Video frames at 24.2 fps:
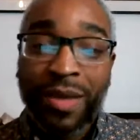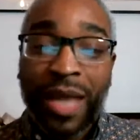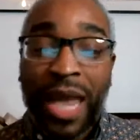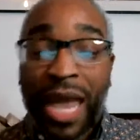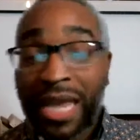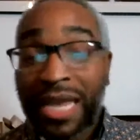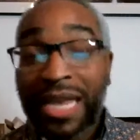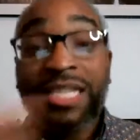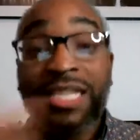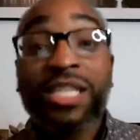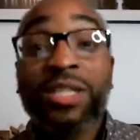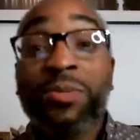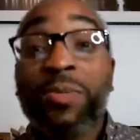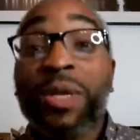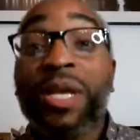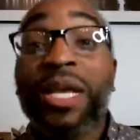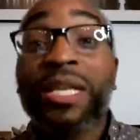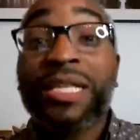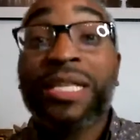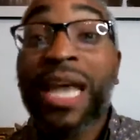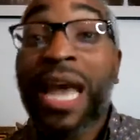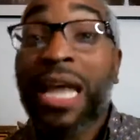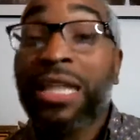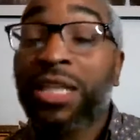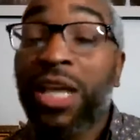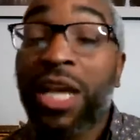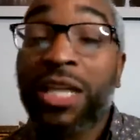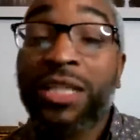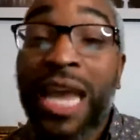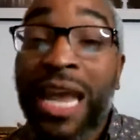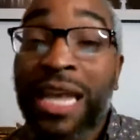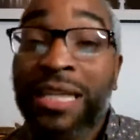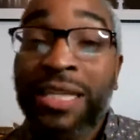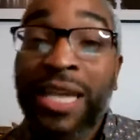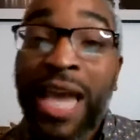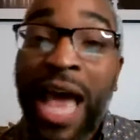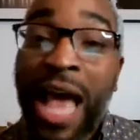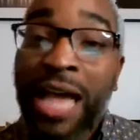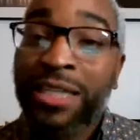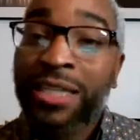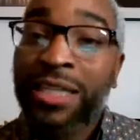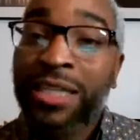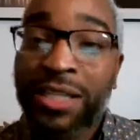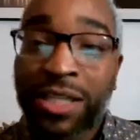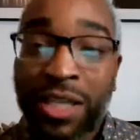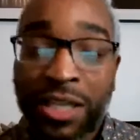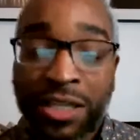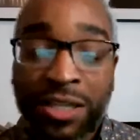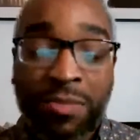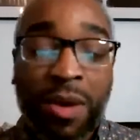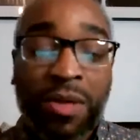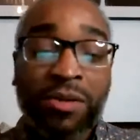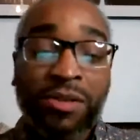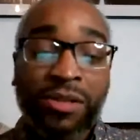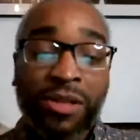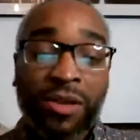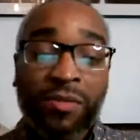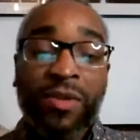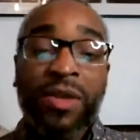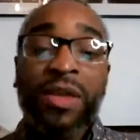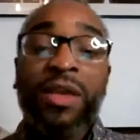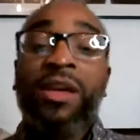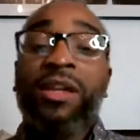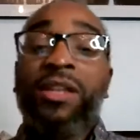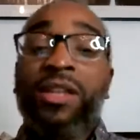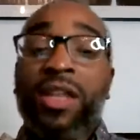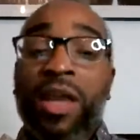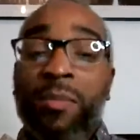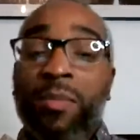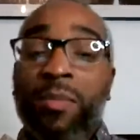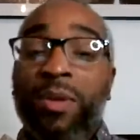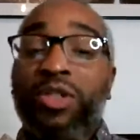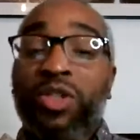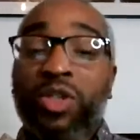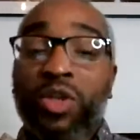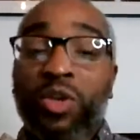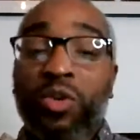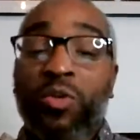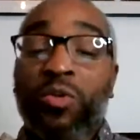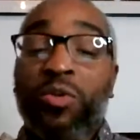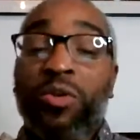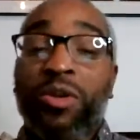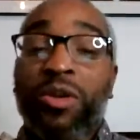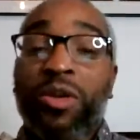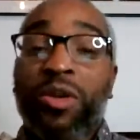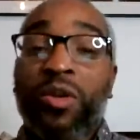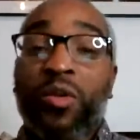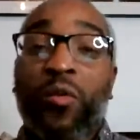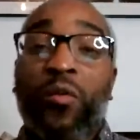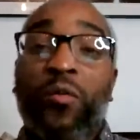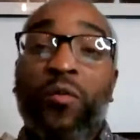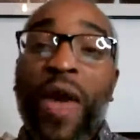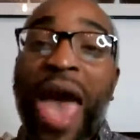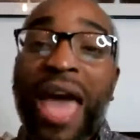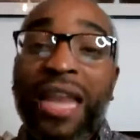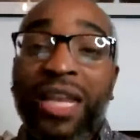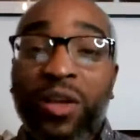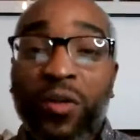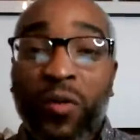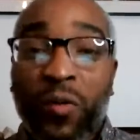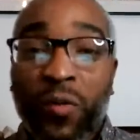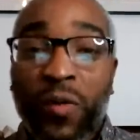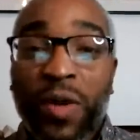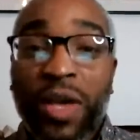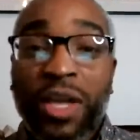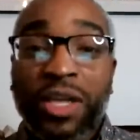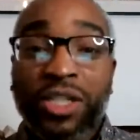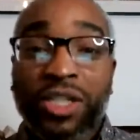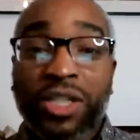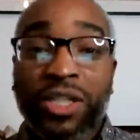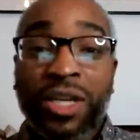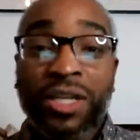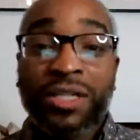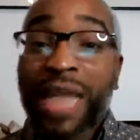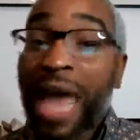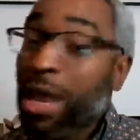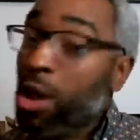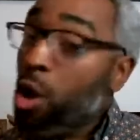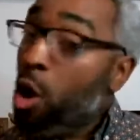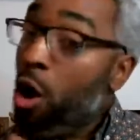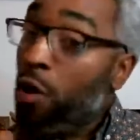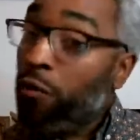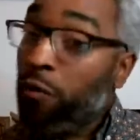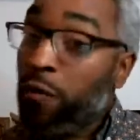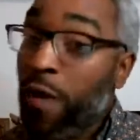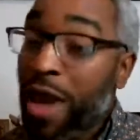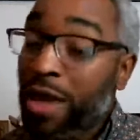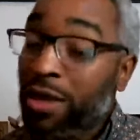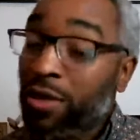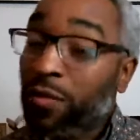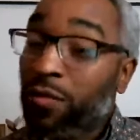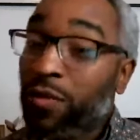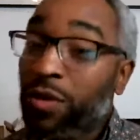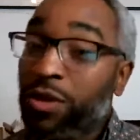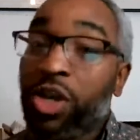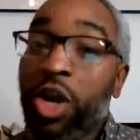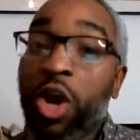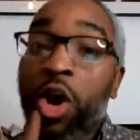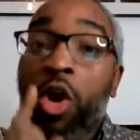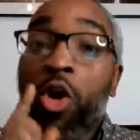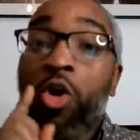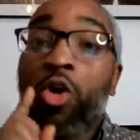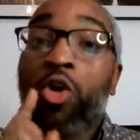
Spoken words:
and this is because they got tons of antioxidants and does some other stuff. Number 2, fatty fish. Not all fatty fish.